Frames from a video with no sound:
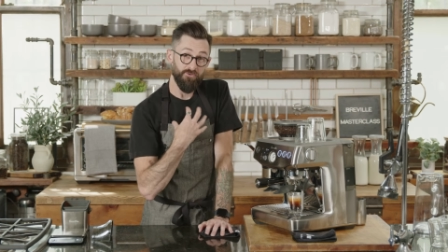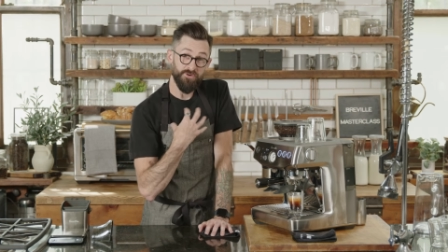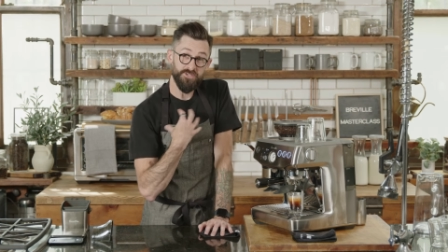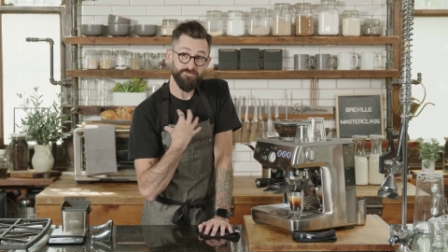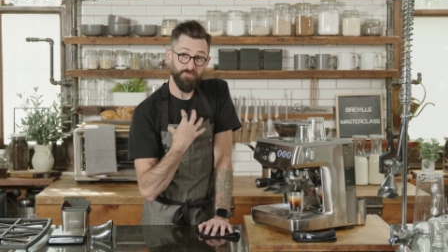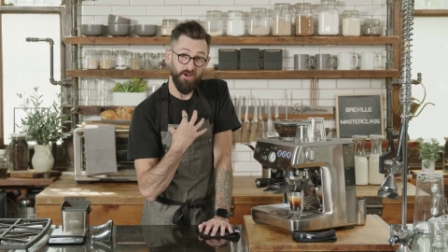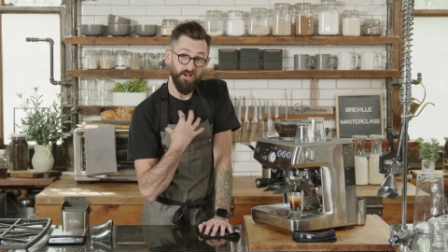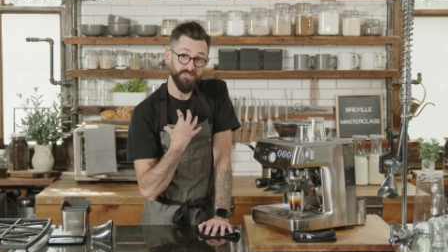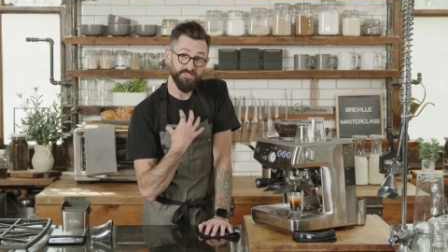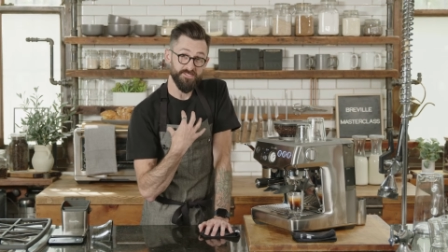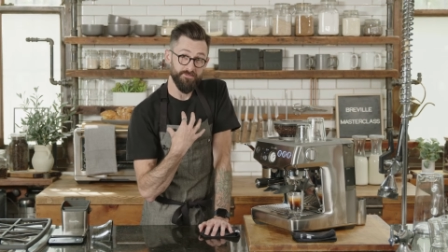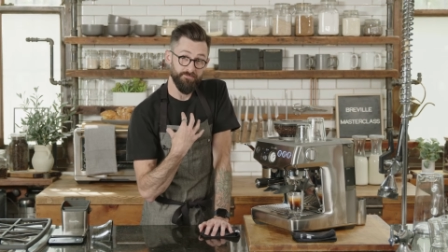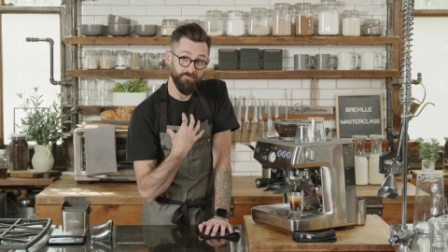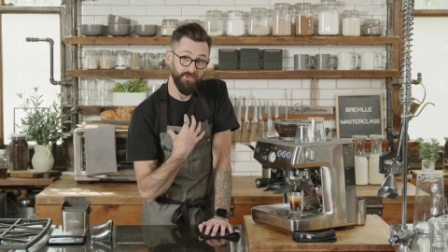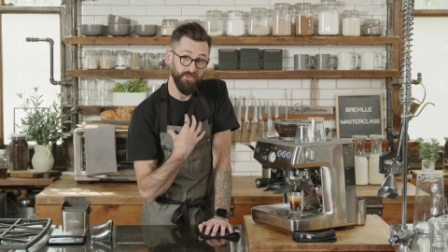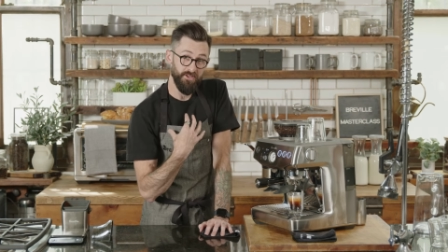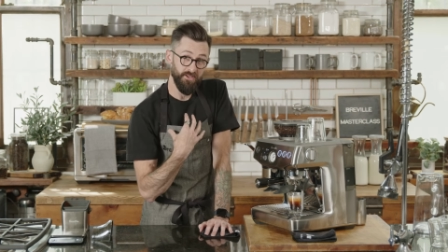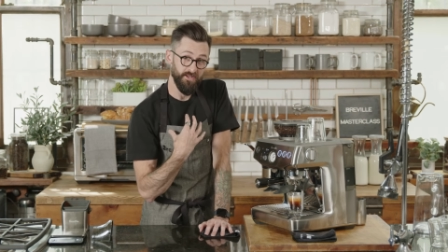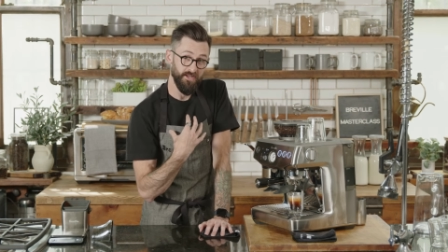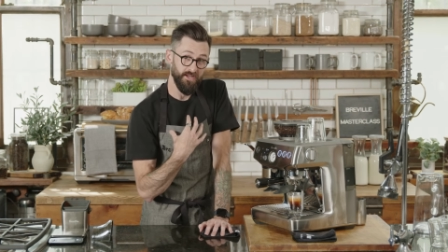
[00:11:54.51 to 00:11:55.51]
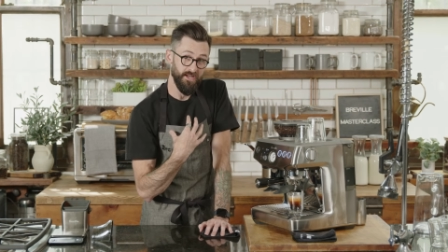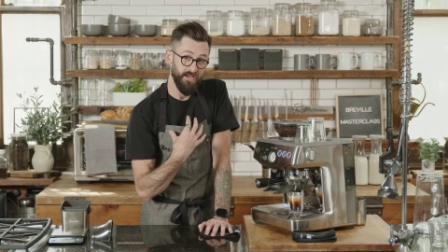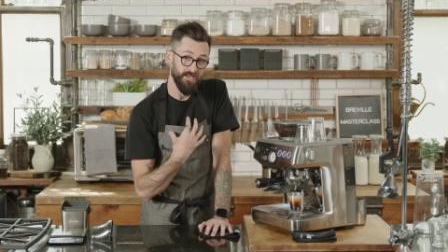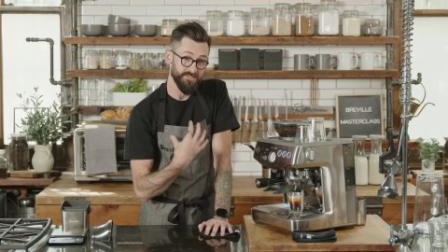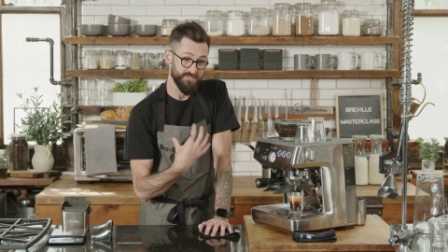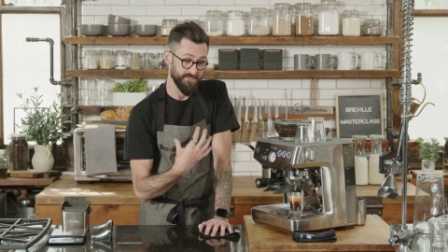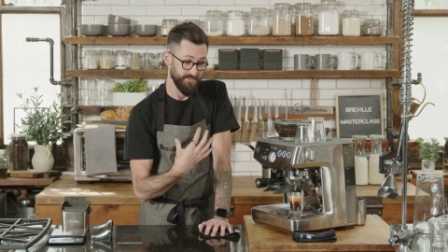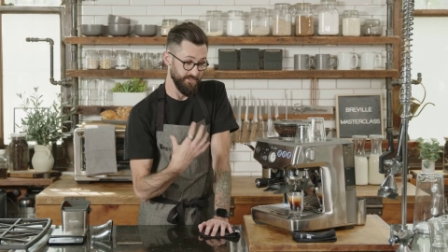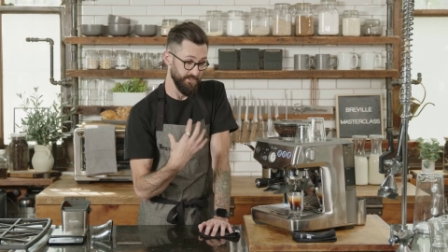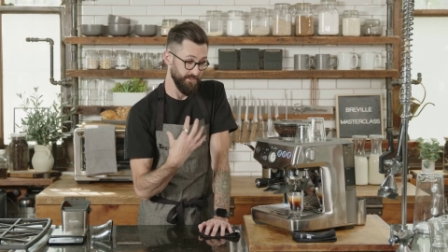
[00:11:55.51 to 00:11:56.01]
responsibility
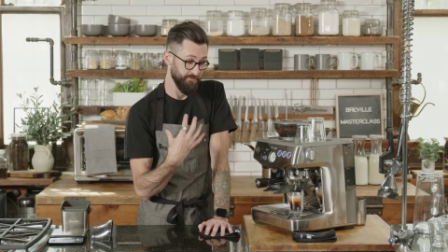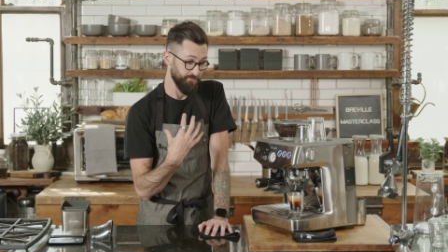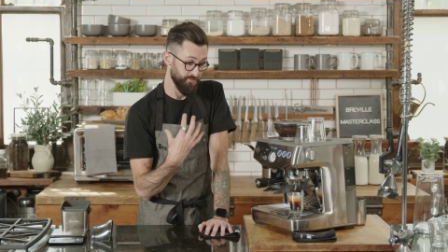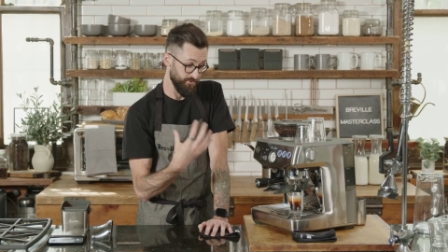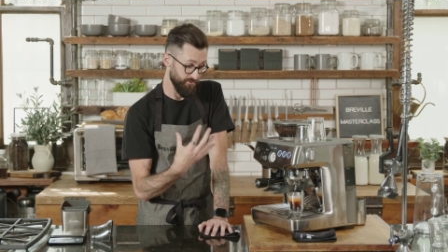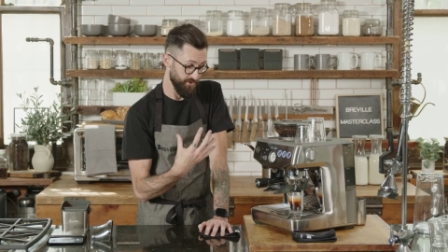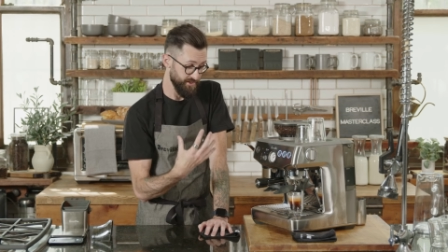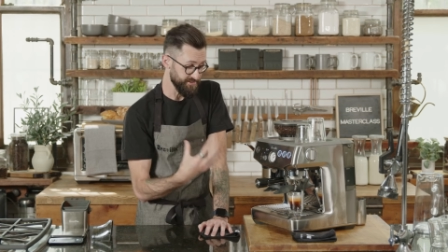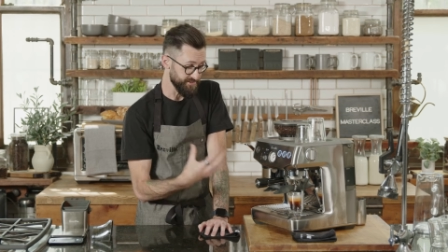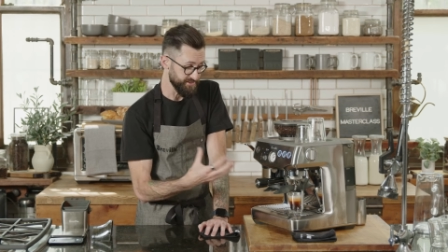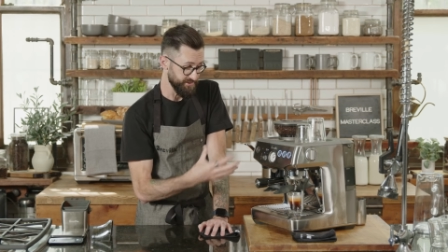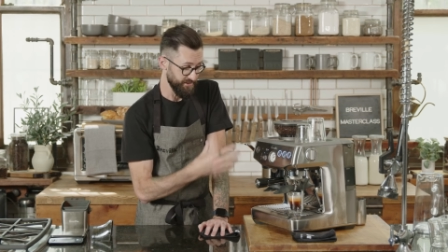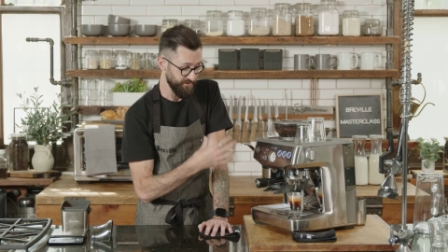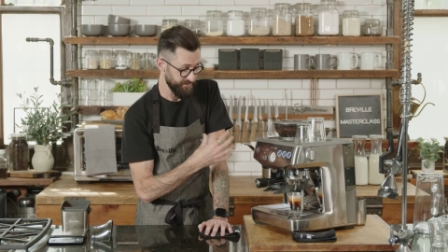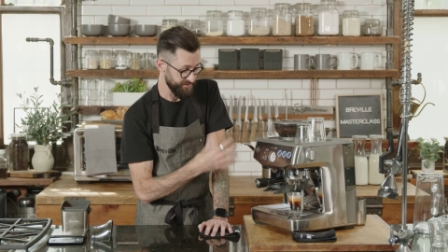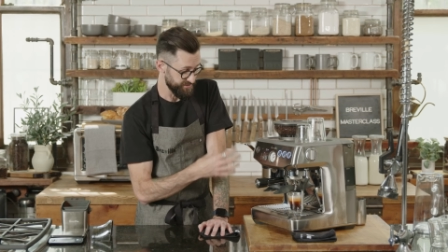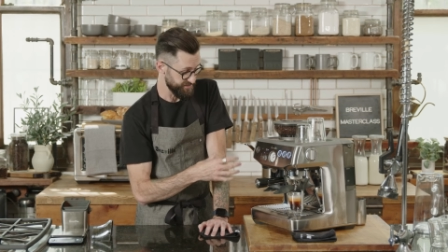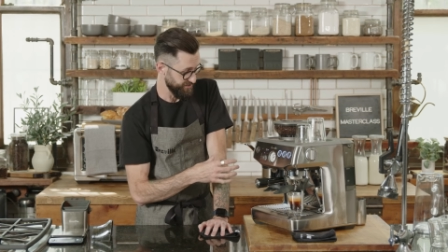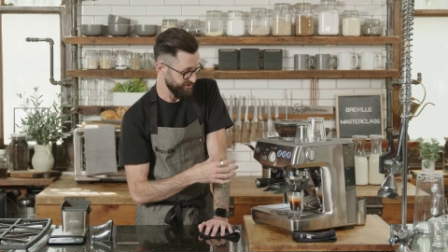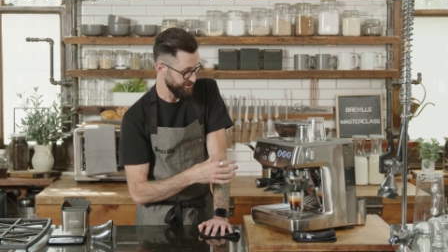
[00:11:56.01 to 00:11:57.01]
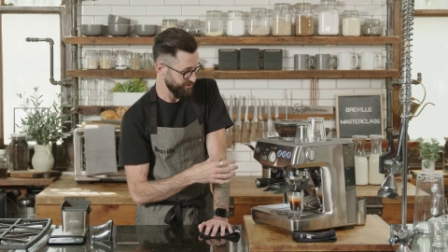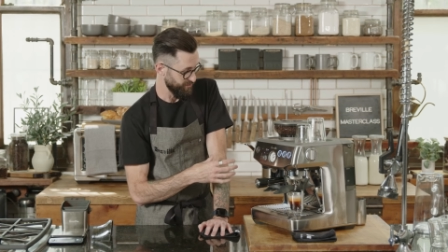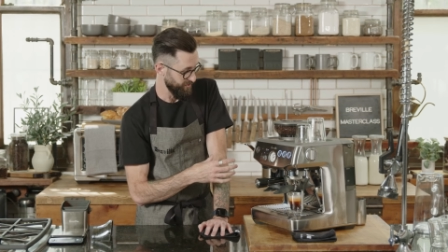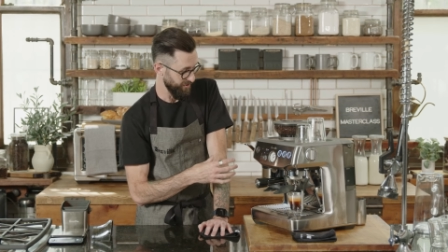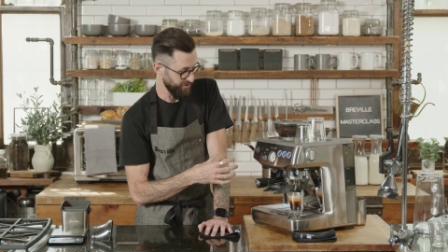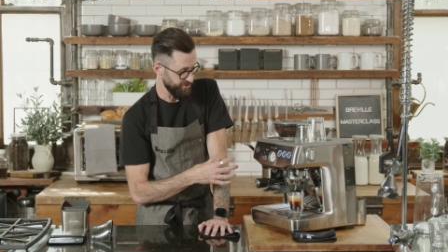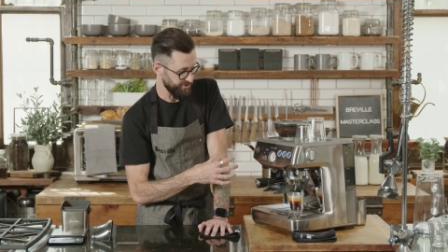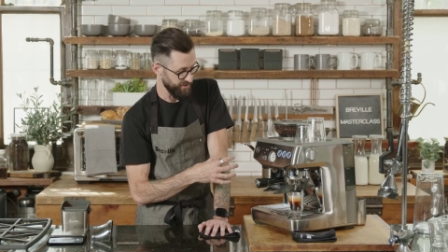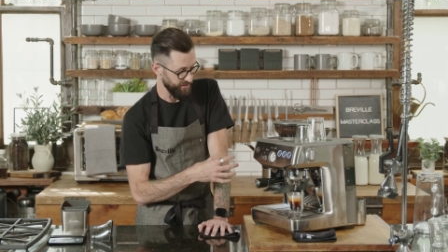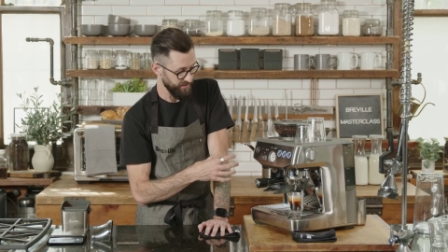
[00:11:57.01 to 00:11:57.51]
as the barista in this
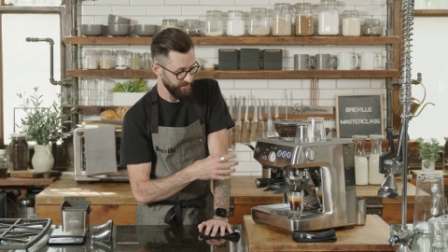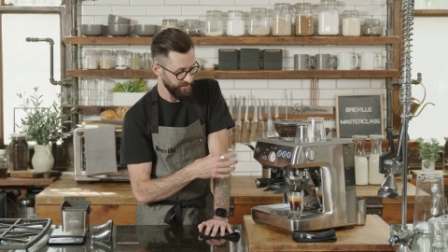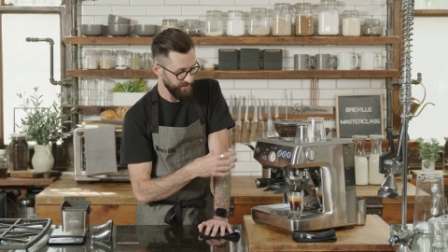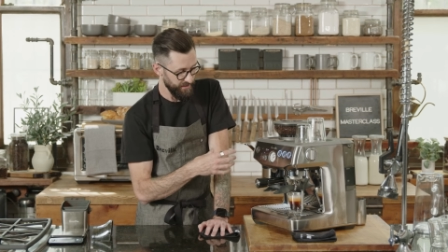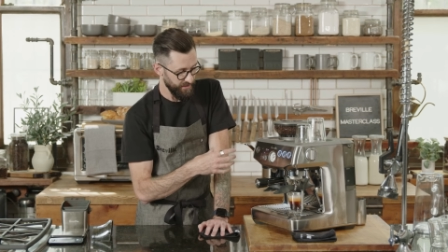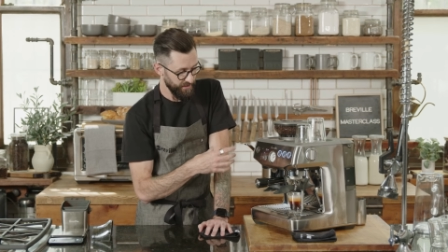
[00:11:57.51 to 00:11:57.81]
situation